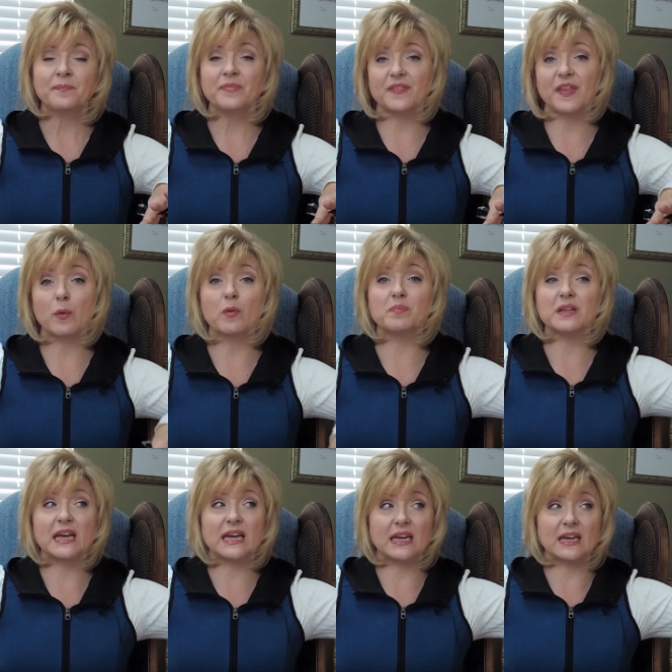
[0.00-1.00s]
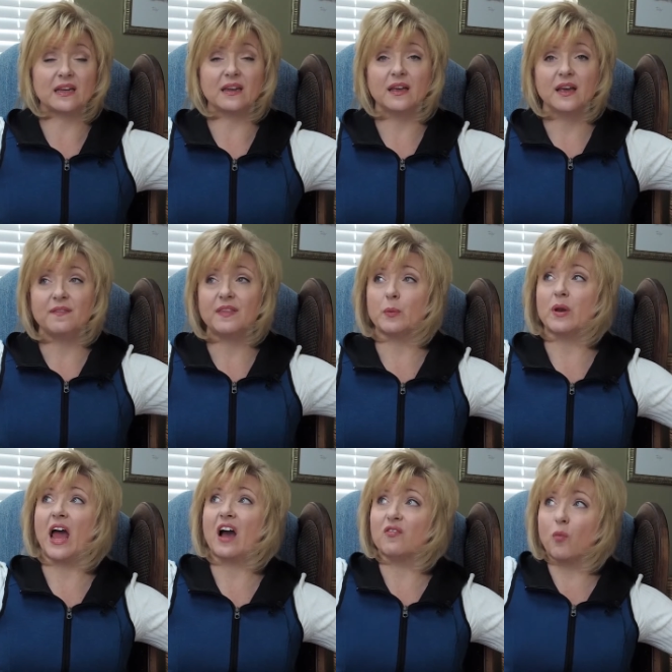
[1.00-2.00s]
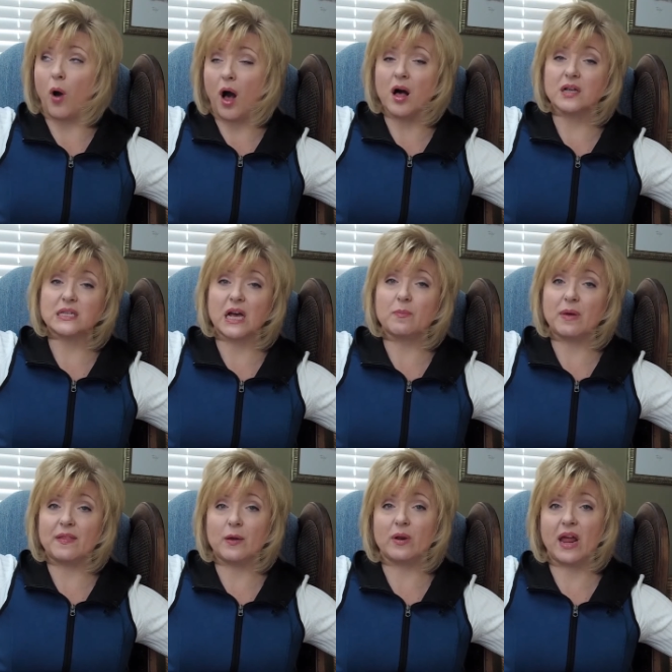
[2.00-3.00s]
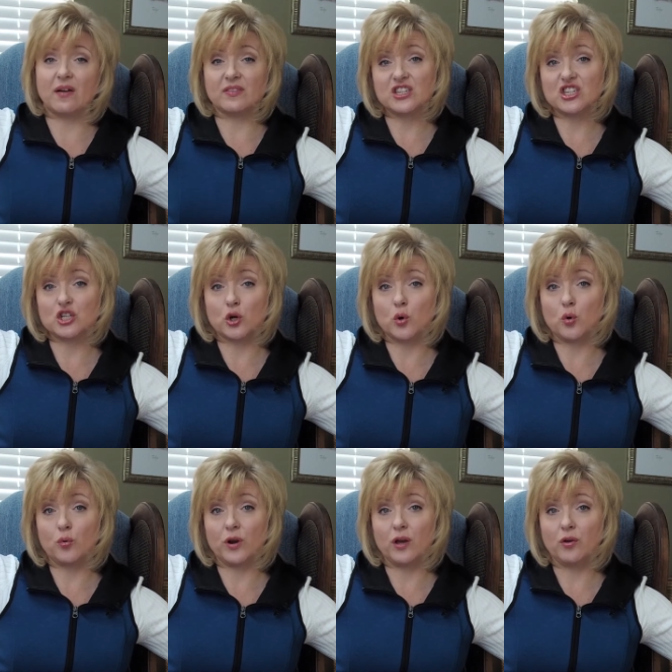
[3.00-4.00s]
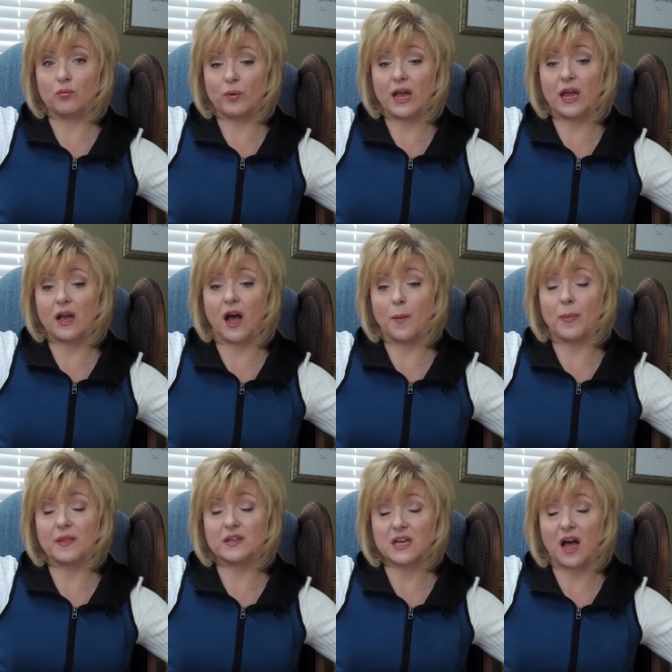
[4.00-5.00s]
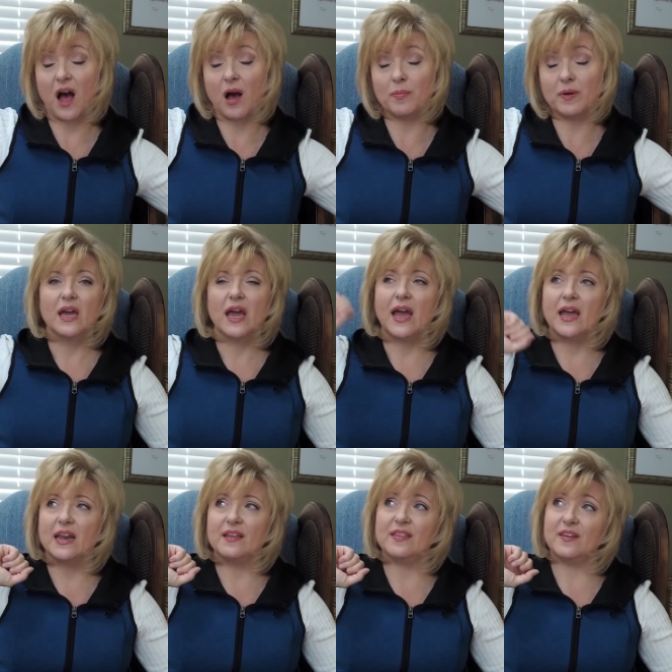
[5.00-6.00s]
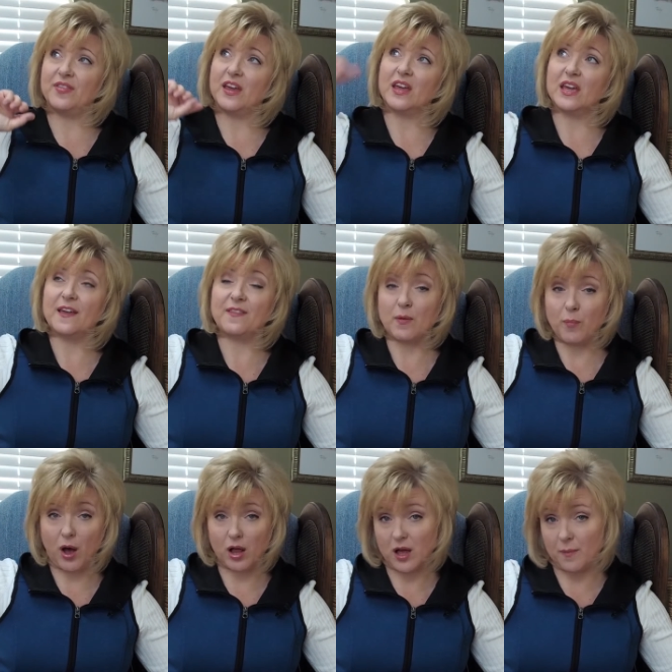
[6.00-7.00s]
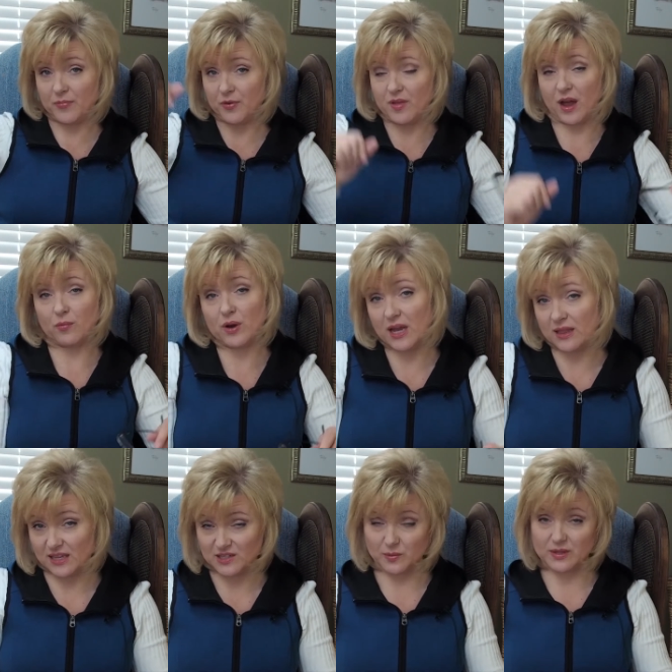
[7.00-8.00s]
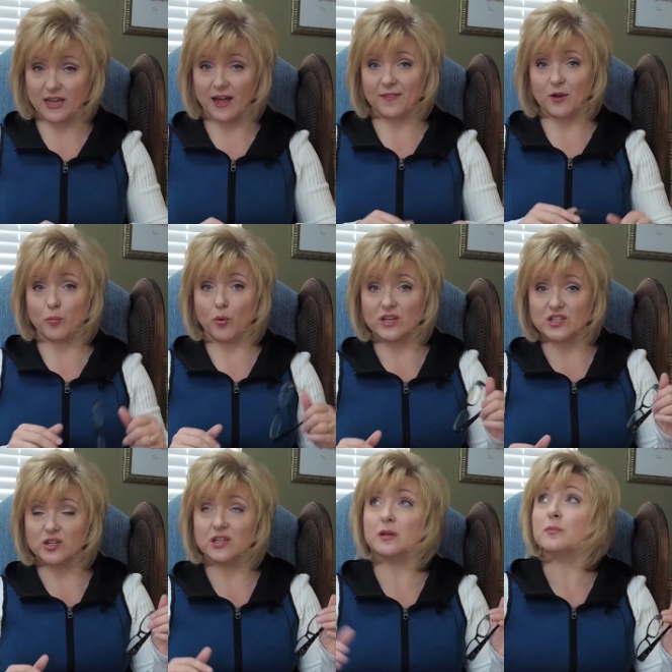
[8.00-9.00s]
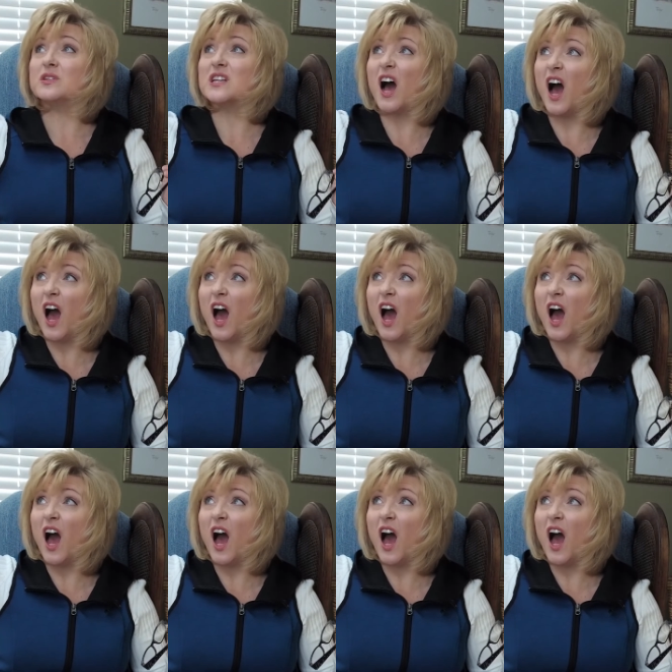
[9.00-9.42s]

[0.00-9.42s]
that they would play in, they would have walls up, and they would have a stone ring up on the top. And if they could get the ball up through that ring, that's when they got their points. So you could, it was